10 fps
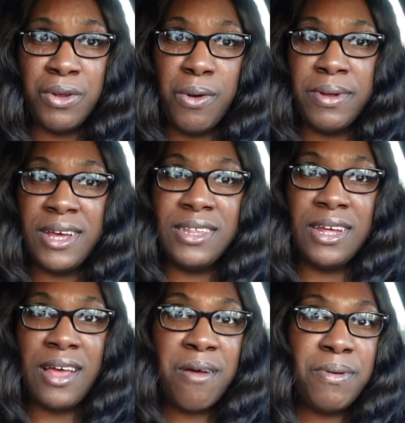know. But I see a
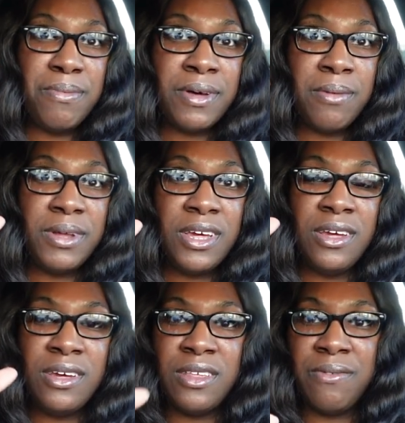lot of people come to
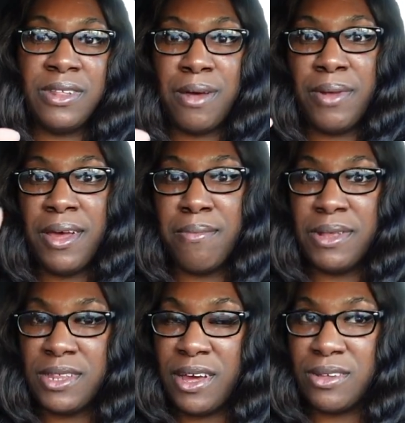Keke's every time they come in
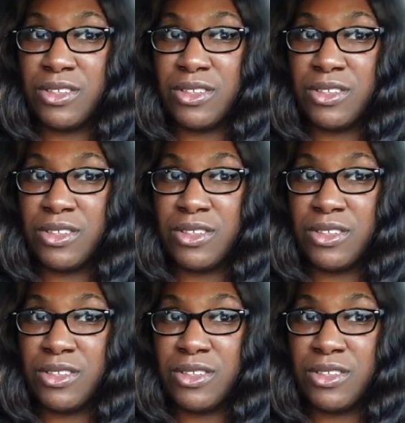town.